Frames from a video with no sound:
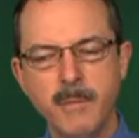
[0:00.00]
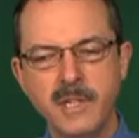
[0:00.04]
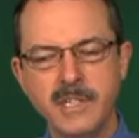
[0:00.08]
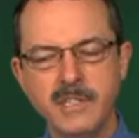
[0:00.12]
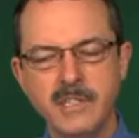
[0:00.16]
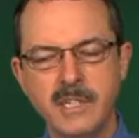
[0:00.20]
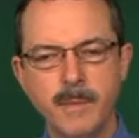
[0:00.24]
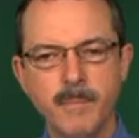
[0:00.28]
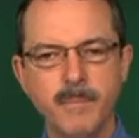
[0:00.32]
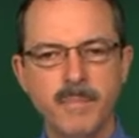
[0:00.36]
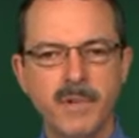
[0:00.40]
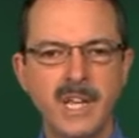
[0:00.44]
to be
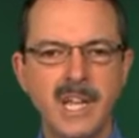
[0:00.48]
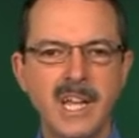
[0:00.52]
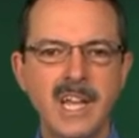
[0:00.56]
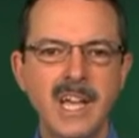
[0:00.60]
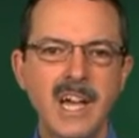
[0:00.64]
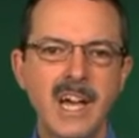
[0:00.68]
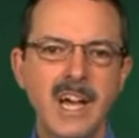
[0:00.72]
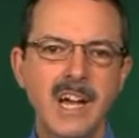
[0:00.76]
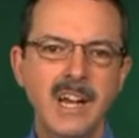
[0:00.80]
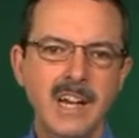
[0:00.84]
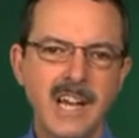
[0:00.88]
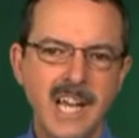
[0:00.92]
simply
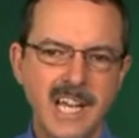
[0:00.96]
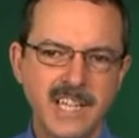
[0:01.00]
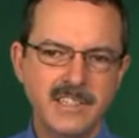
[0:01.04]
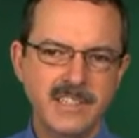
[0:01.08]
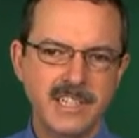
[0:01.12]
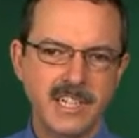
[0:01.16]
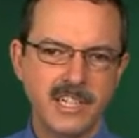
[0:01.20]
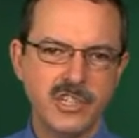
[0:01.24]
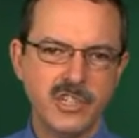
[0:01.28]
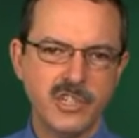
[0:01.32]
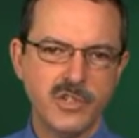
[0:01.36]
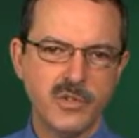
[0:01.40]
less
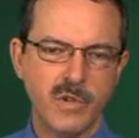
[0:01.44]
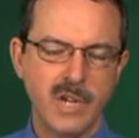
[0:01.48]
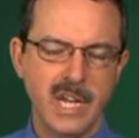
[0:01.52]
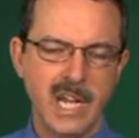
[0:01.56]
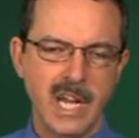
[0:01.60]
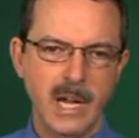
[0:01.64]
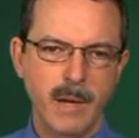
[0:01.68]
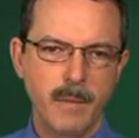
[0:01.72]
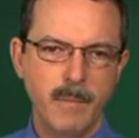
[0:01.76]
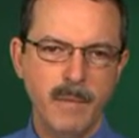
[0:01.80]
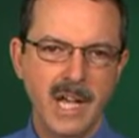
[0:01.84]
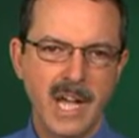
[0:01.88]

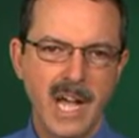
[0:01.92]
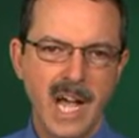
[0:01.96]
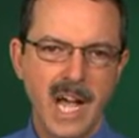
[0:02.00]
extreme.